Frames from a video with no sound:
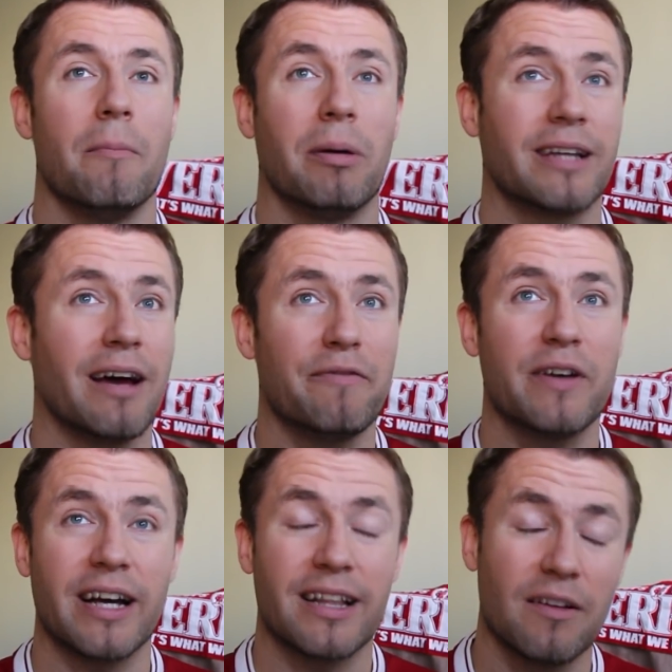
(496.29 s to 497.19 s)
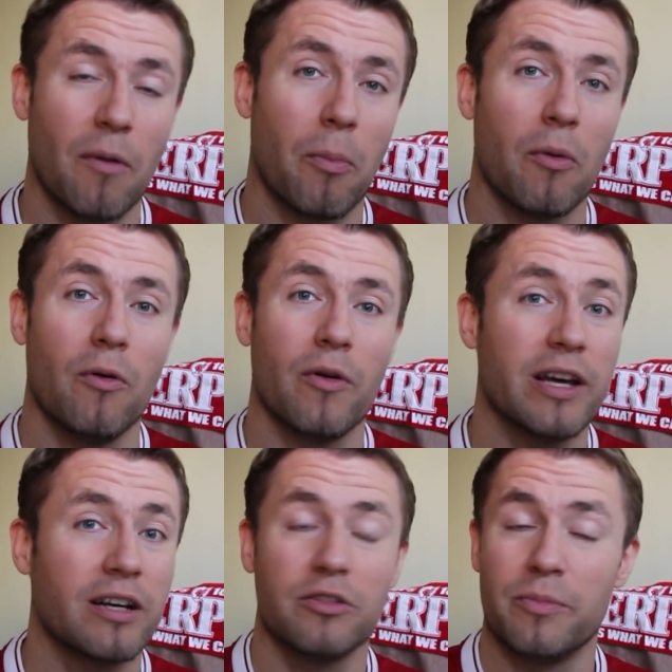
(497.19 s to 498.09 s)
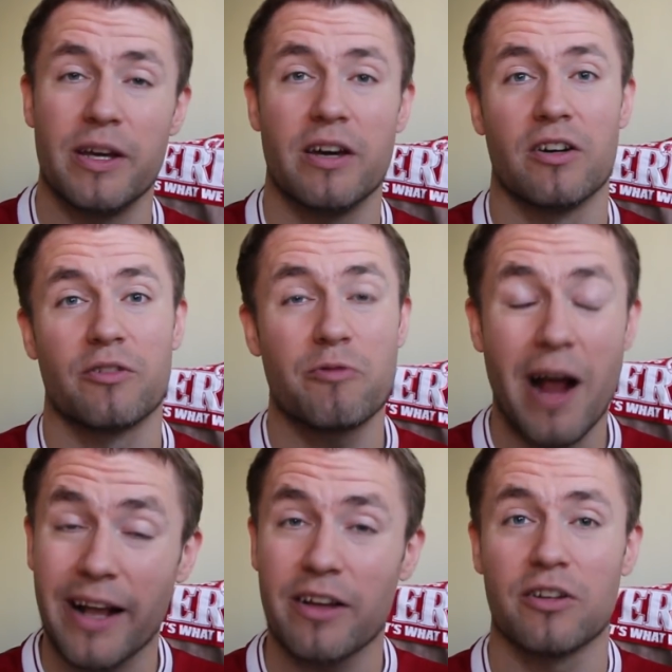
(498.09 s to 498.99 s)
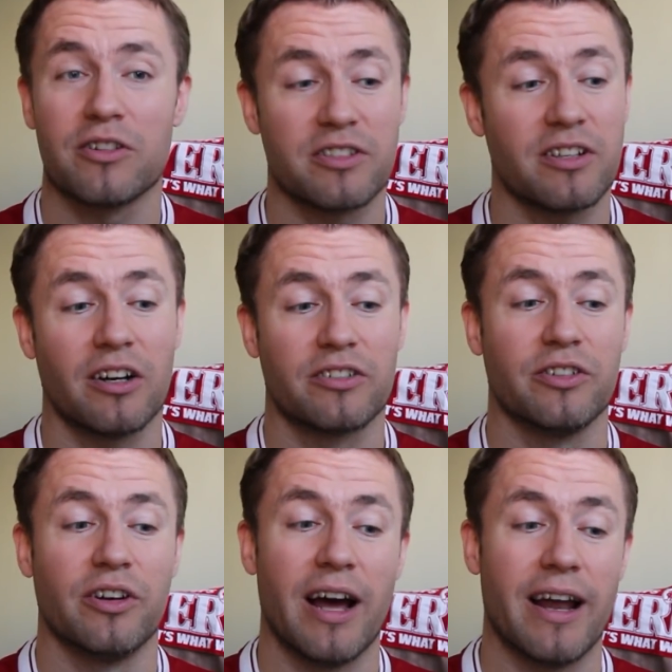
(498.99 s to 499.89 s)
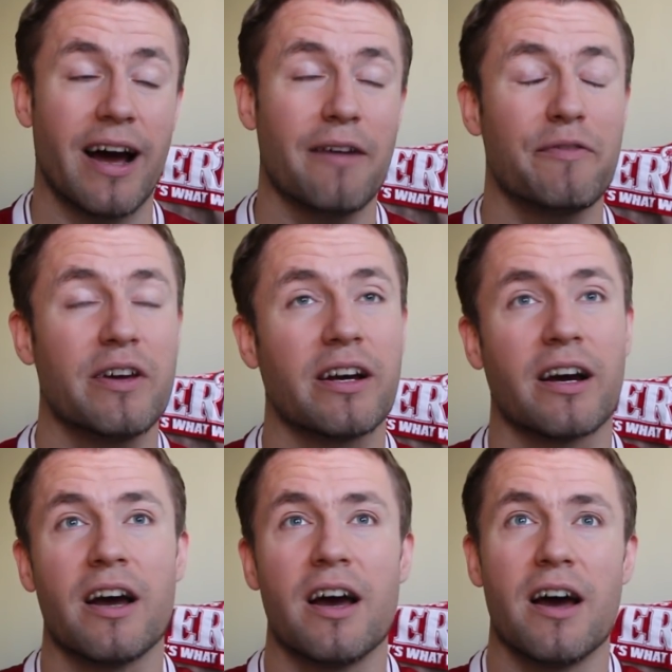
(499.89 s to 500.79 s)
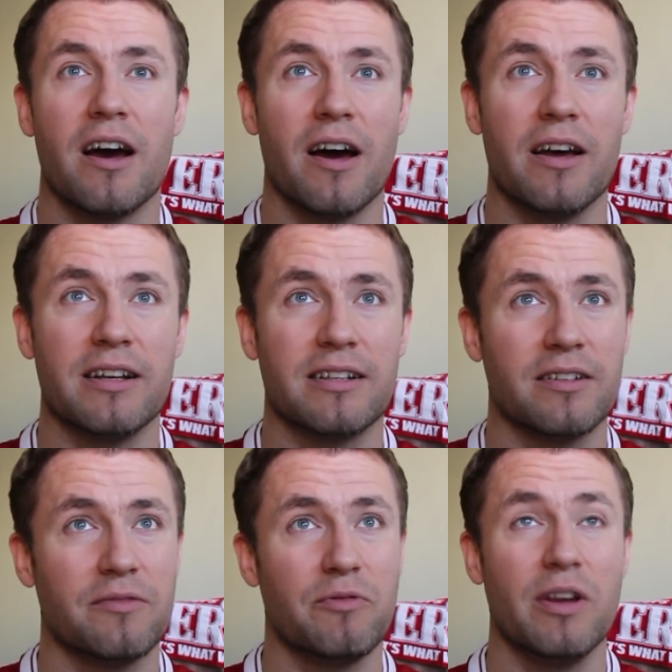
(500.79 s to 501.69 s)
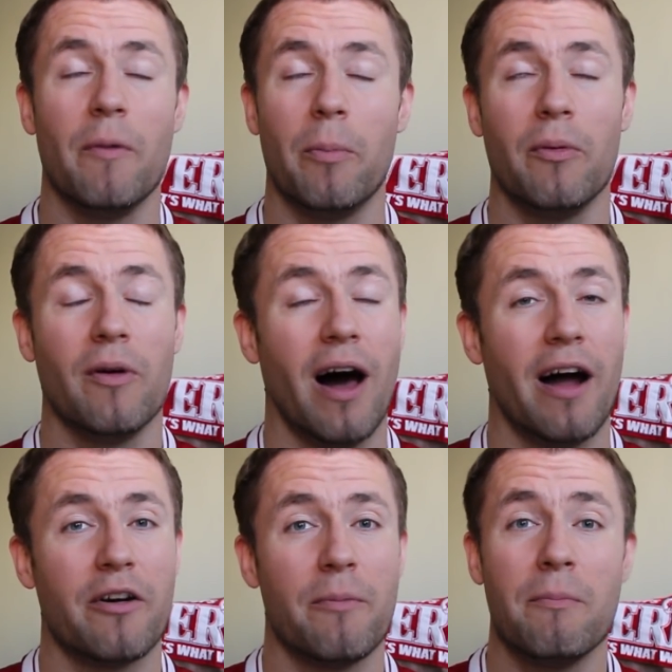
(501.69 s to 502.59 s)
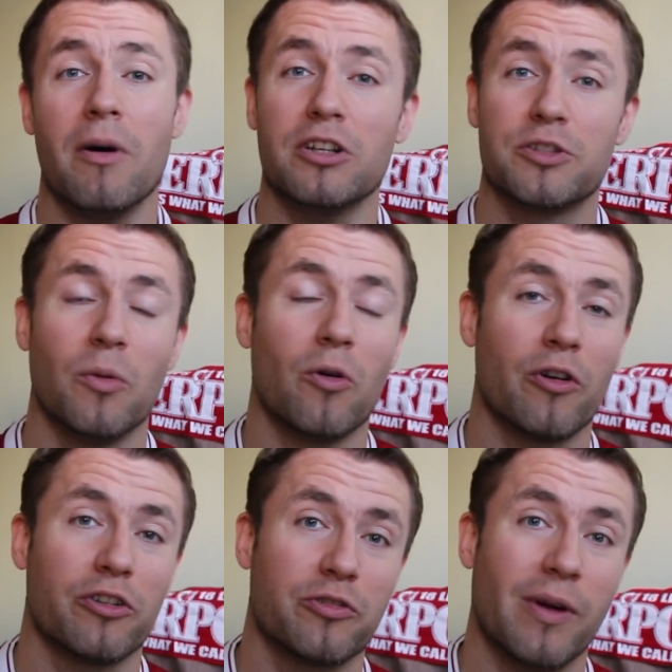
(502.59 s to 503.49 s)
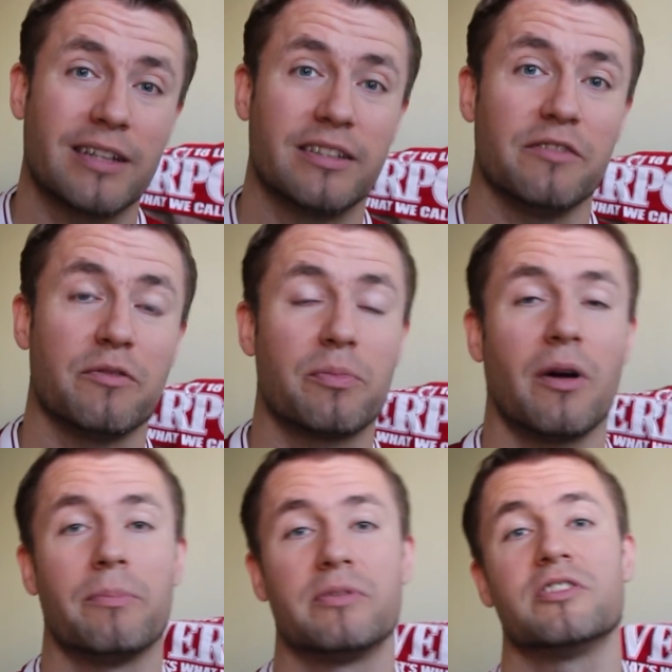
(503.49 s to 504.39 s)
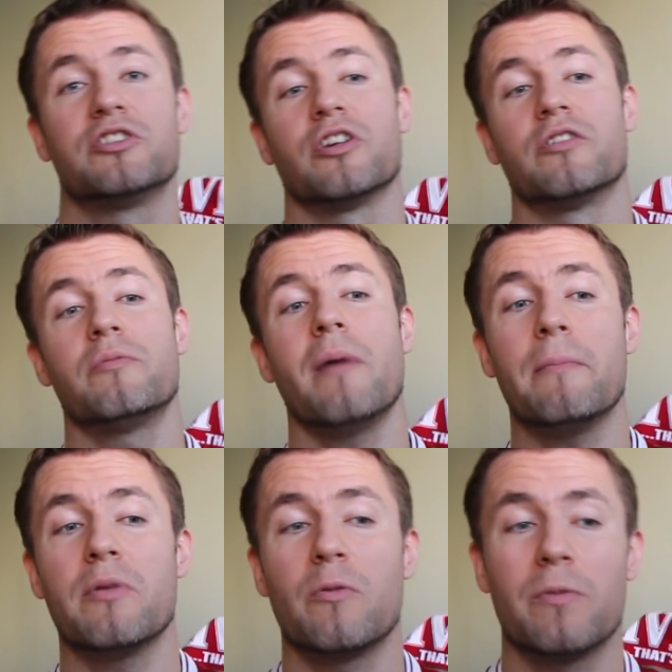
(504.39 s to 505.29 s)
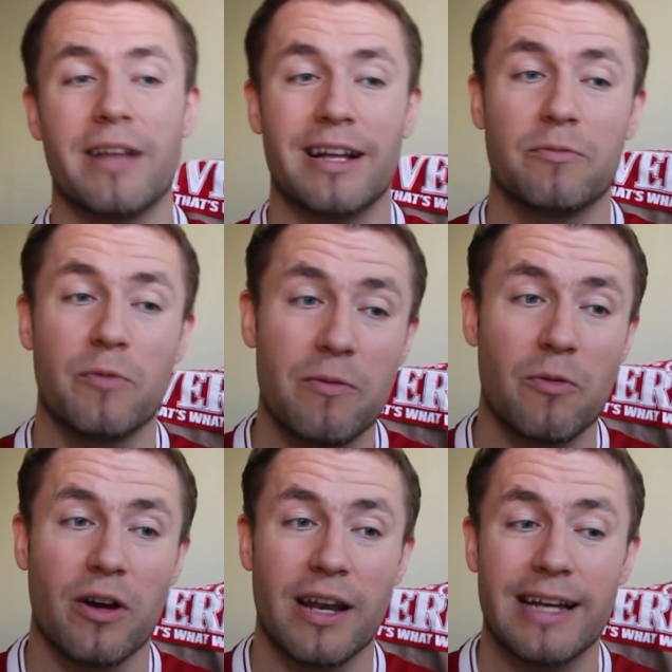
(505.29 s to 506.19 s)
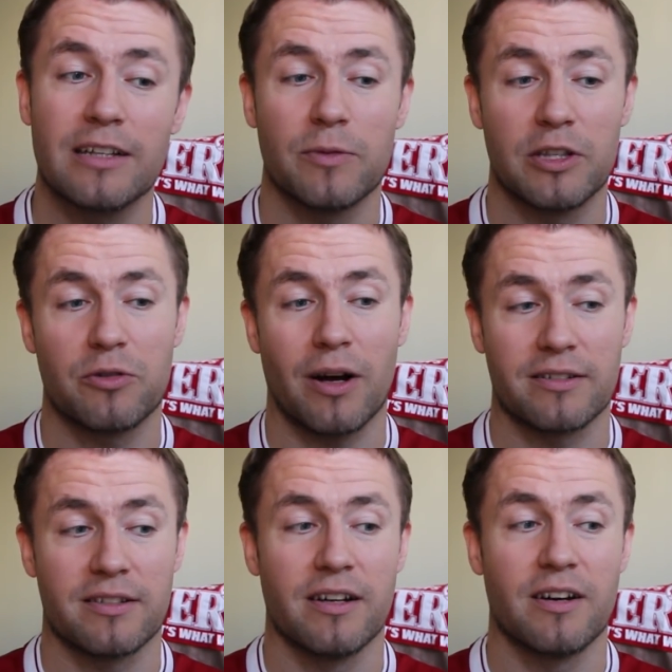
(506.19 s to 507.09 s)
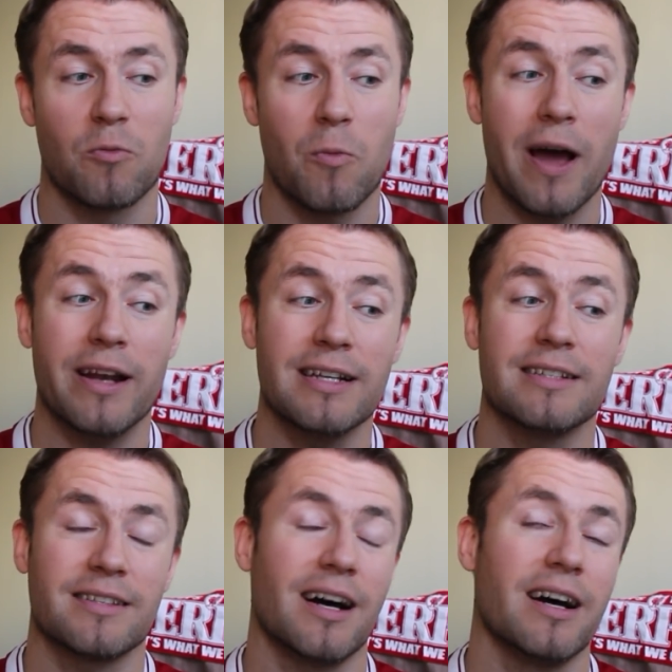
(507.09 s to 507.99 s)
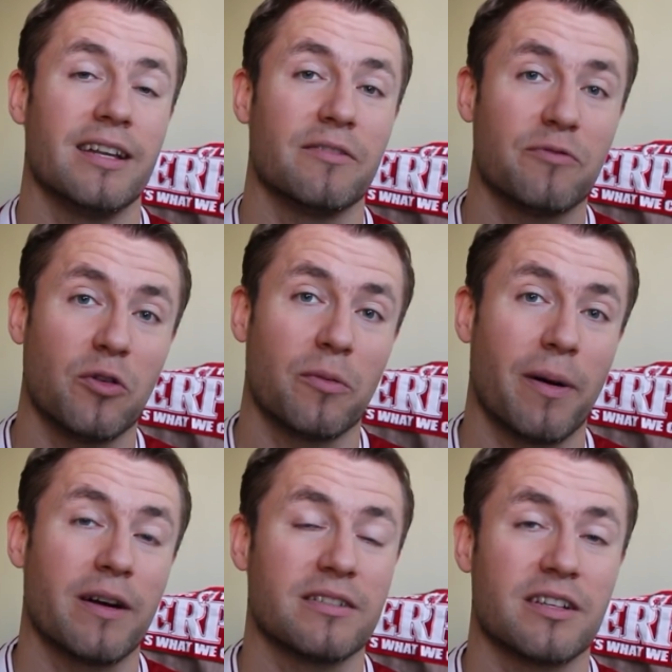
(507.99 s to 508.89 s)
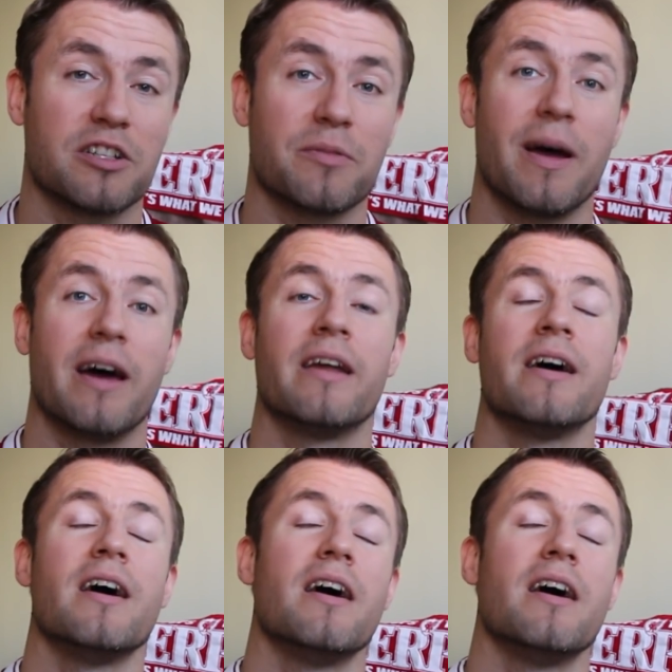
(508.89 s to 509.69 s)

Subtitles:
But I think at Liverpool he could be a regular starter, and I think Liverpool are a much more attractive proposition. Remember that we were linked with Draxler when he signed for Paris Saint-Germain,